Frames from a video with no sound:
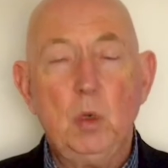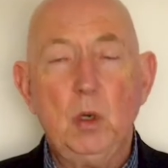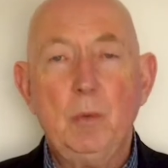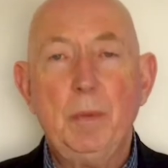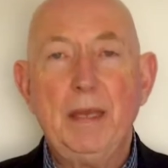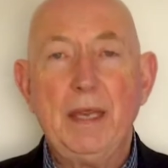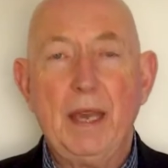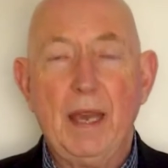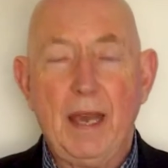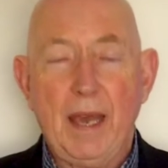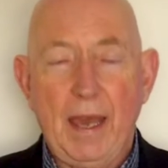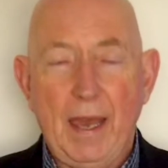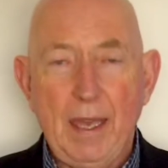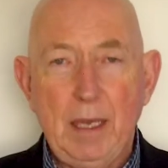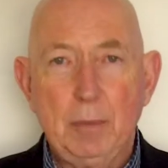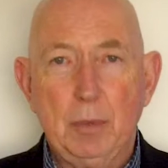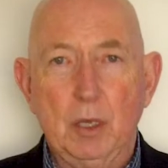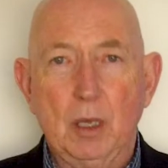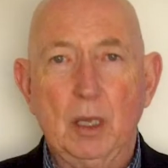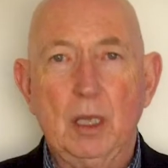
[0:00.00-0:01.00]
will be
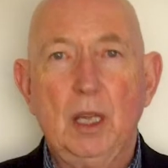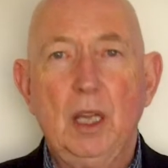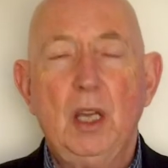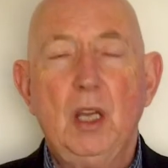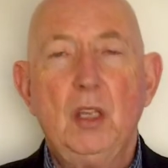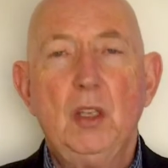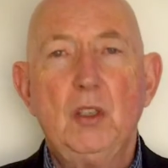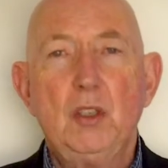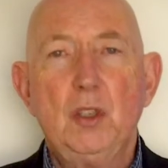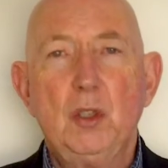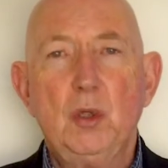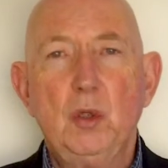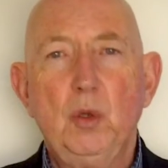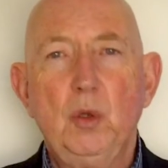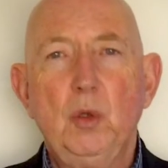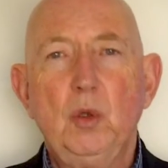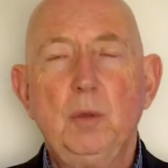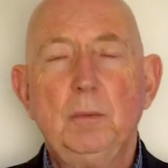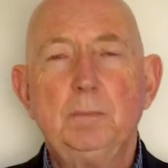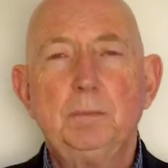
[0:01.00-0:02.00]
able
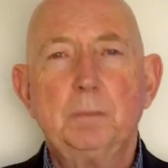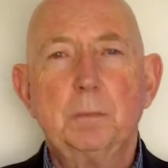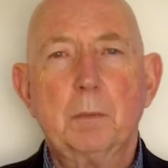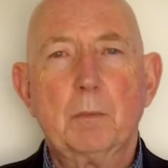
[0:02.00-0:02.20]
to